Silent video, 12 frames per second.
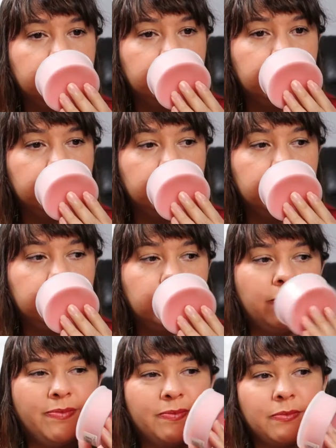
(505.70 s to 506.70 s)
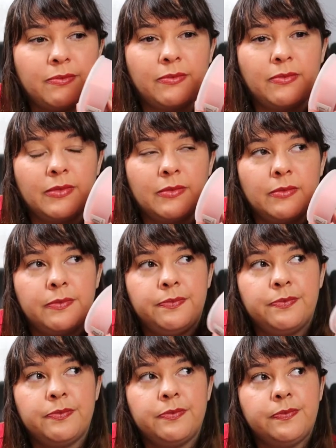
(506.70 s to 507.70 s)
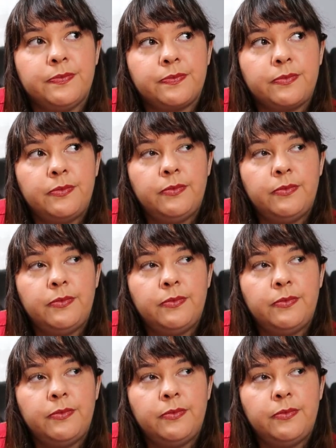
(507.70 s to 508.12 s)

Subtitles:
No one is speaking in this clip.